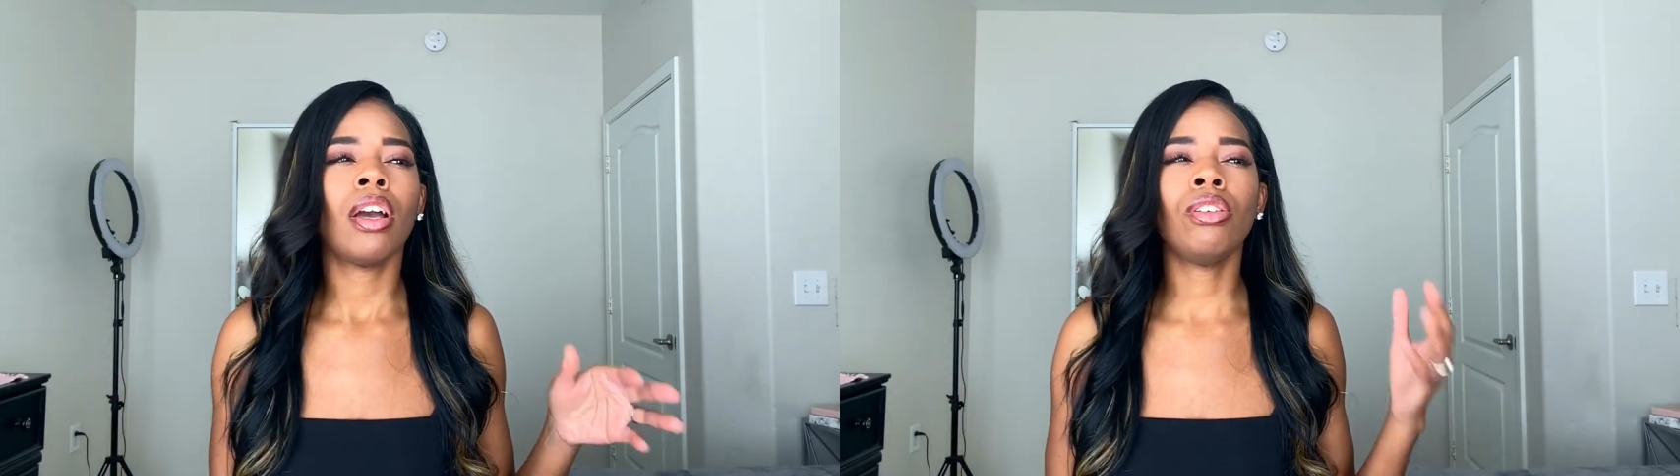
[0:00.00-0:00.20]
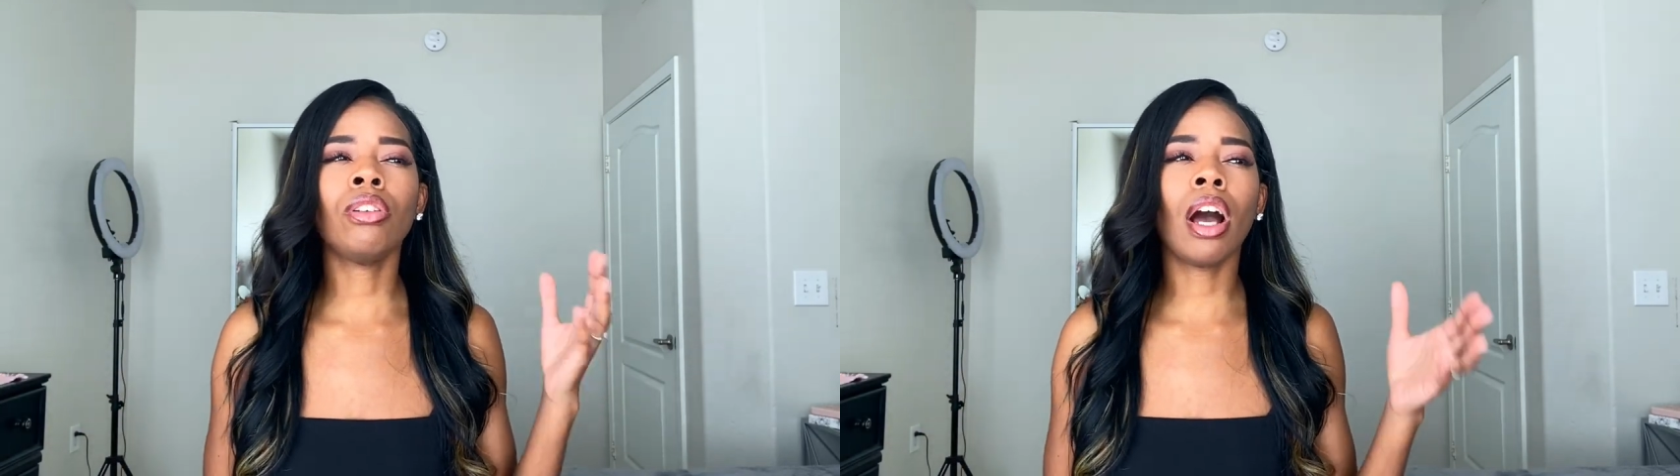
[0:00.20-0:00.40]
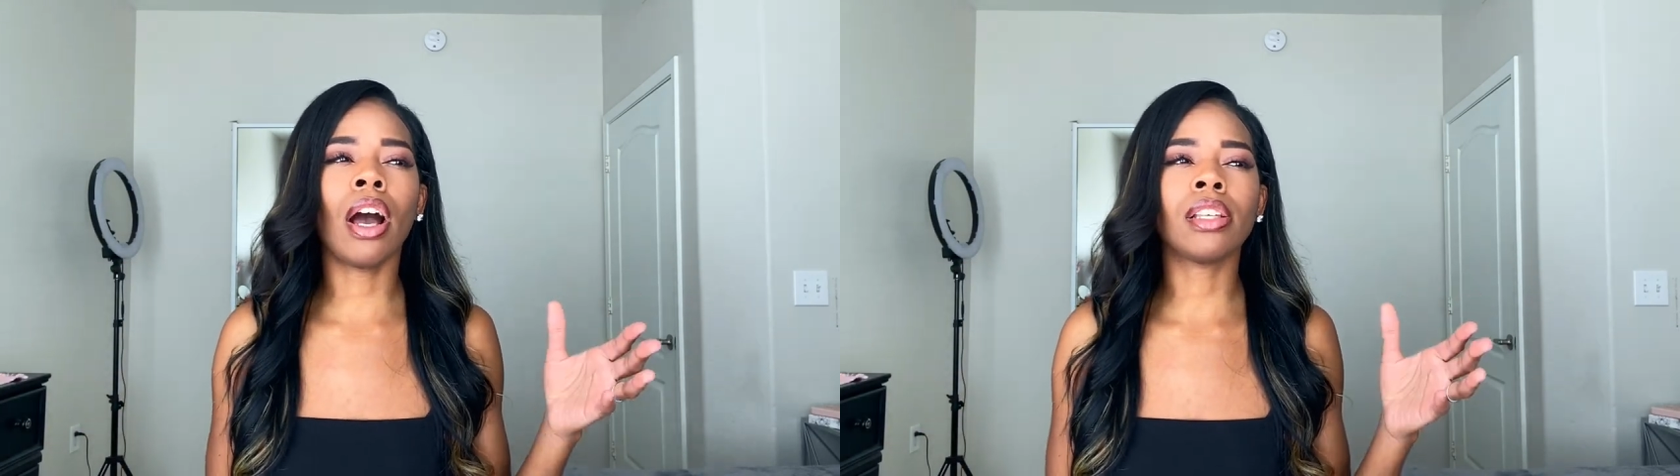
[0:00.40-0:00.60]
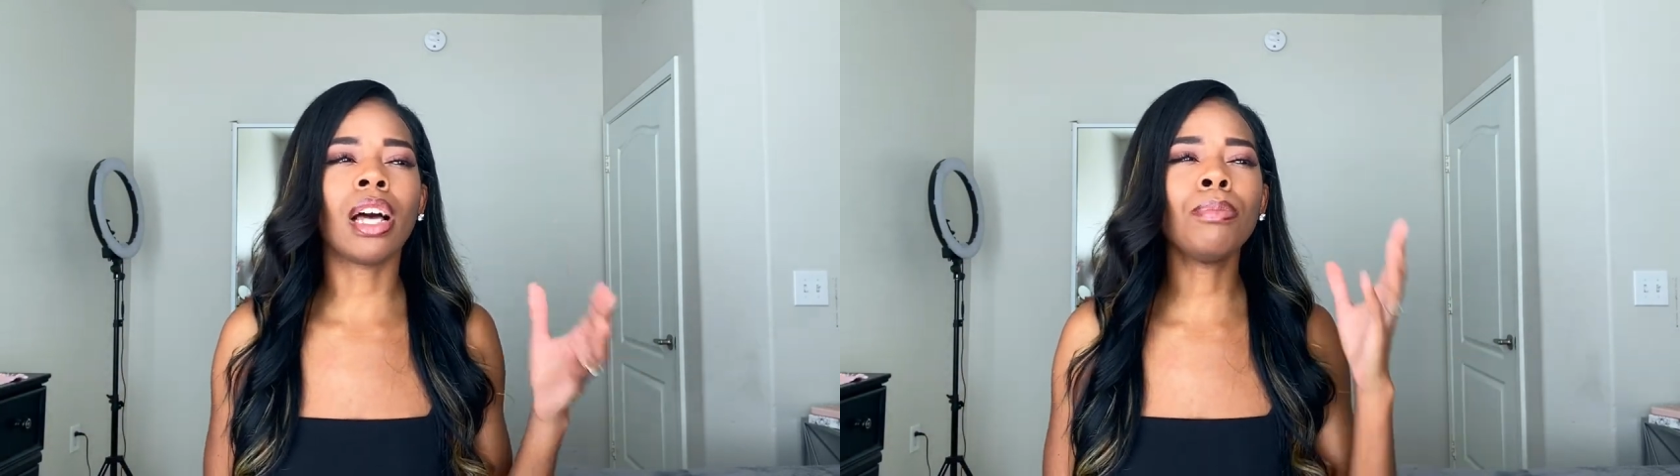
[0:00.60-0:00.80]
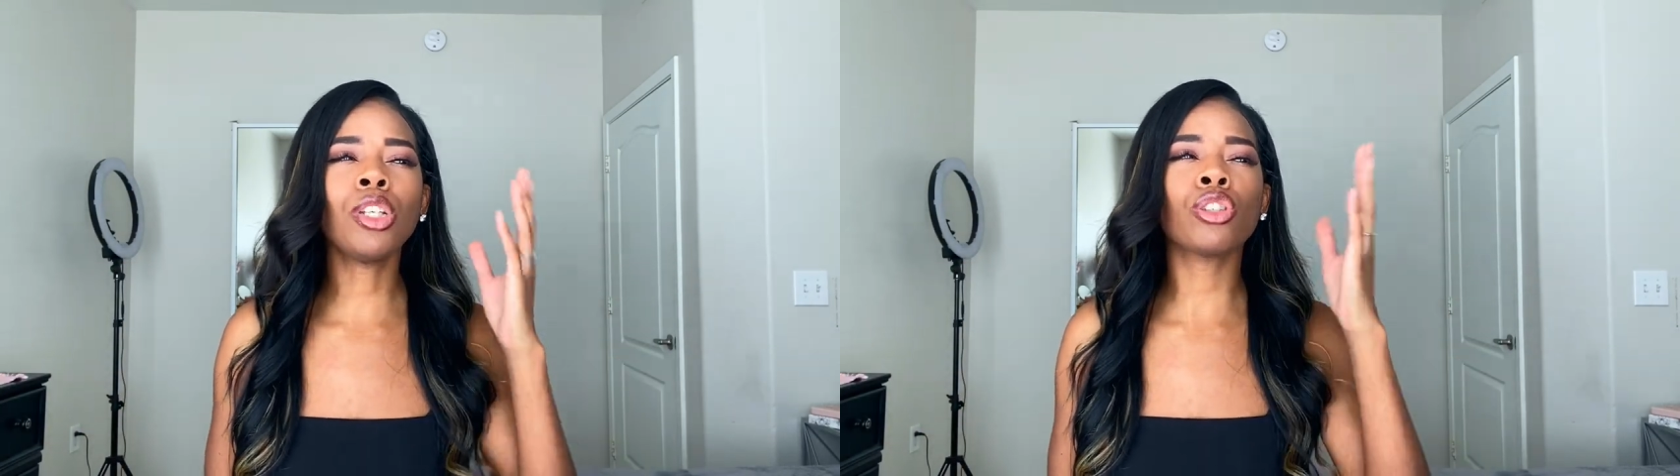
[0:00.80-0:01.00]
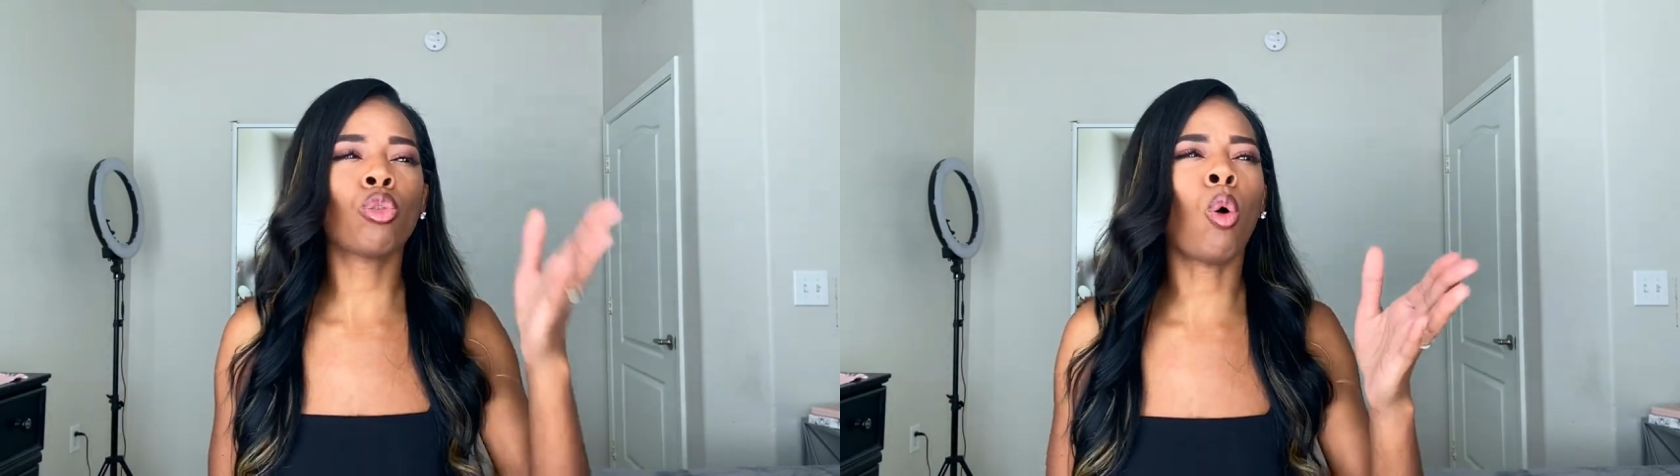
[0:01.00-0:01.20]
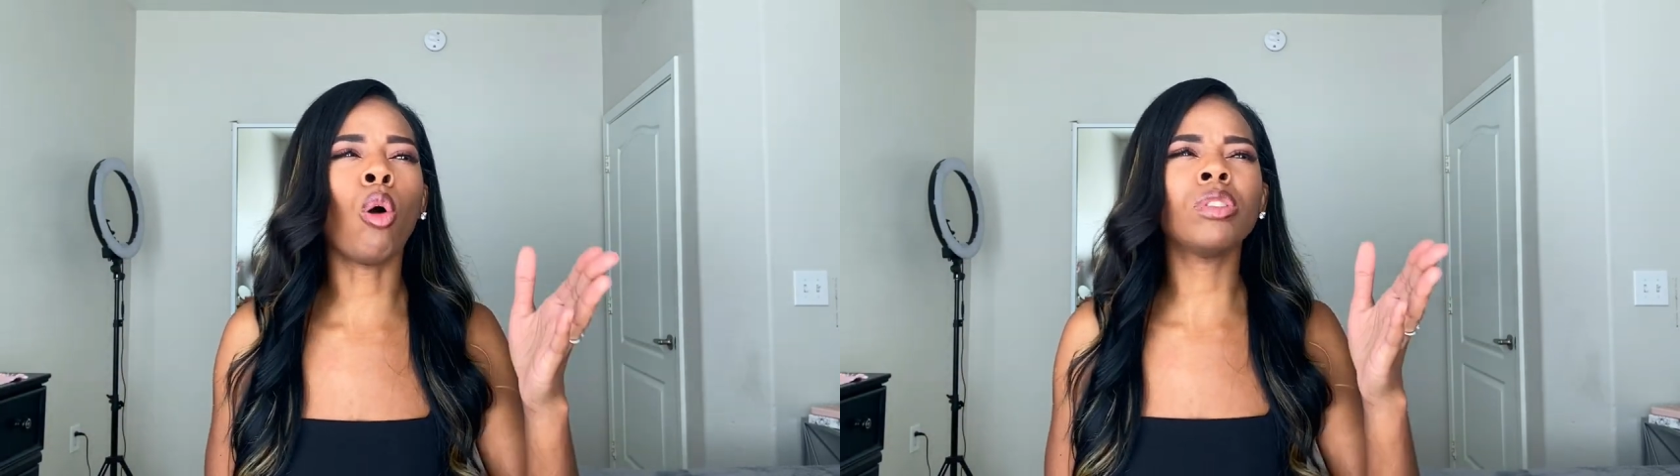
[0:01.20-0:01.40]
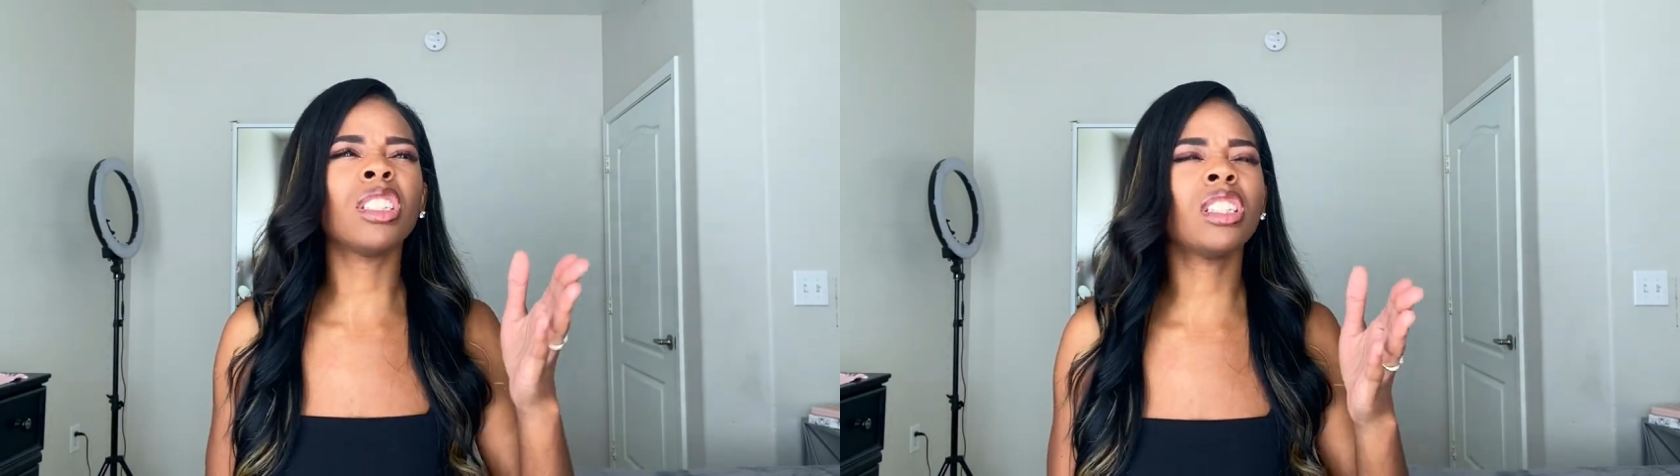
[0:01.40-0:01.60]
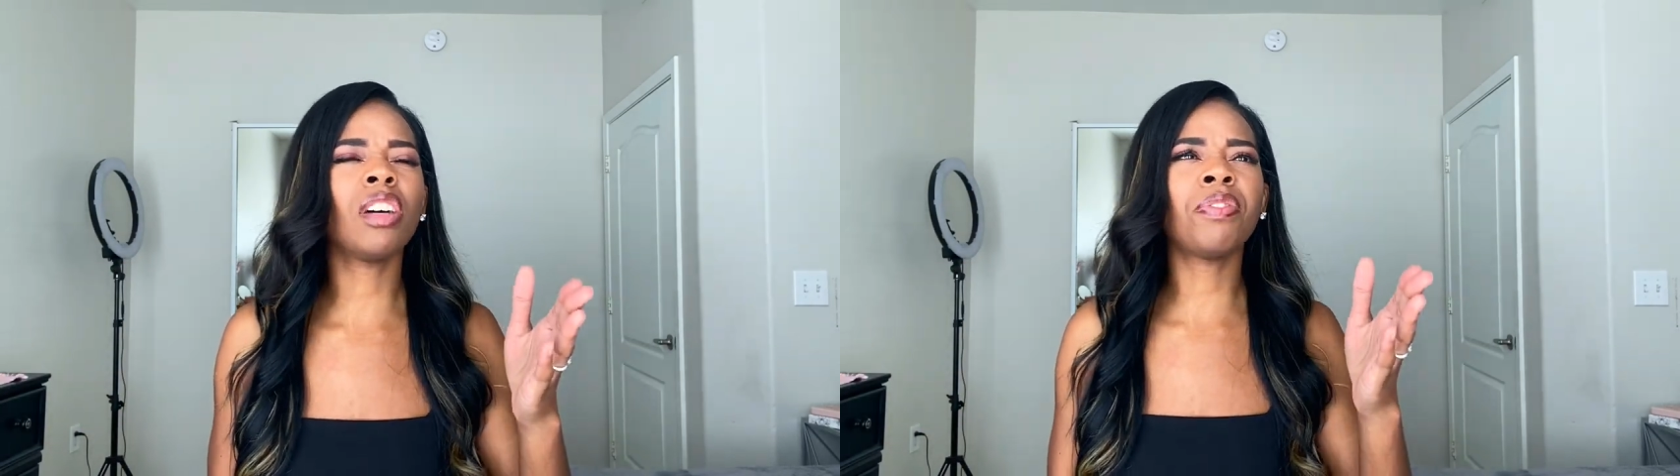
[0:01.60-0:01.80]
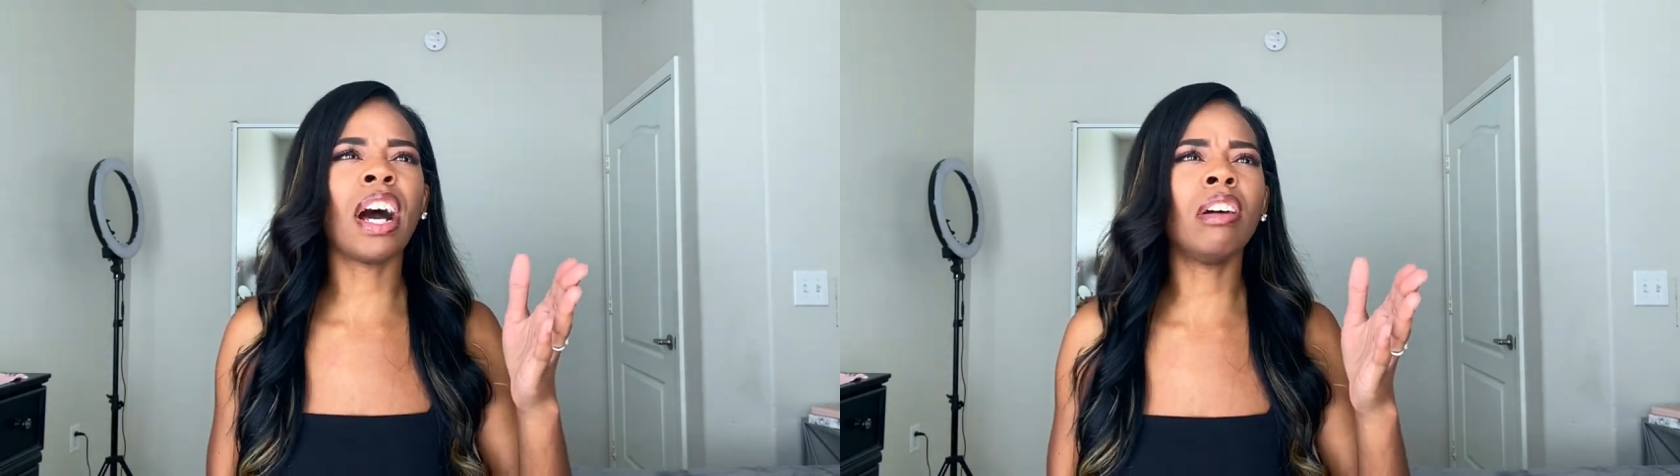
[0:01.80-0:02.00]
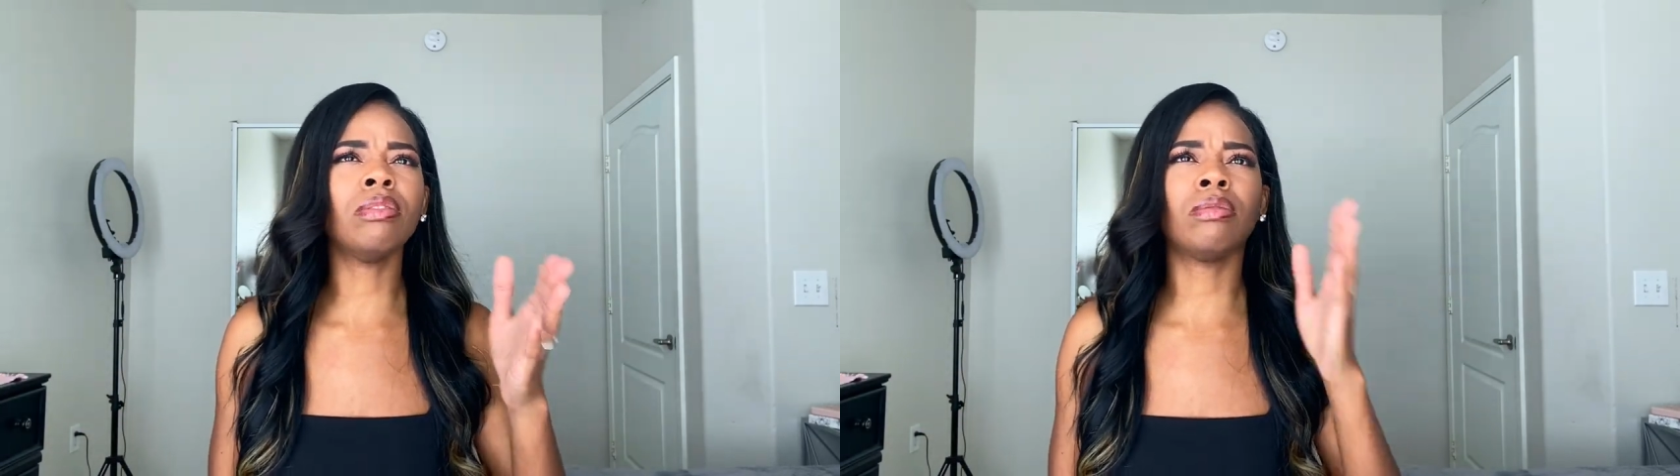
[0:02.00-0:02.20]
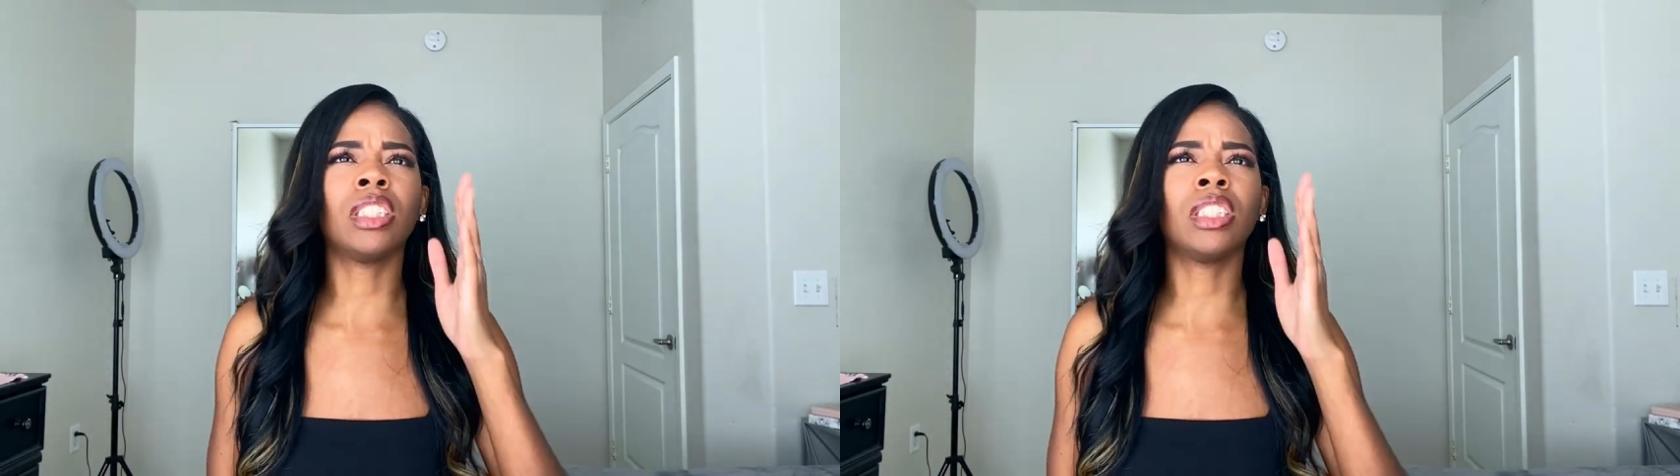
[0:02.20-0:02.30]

You guys, I'm just quoting stuff out and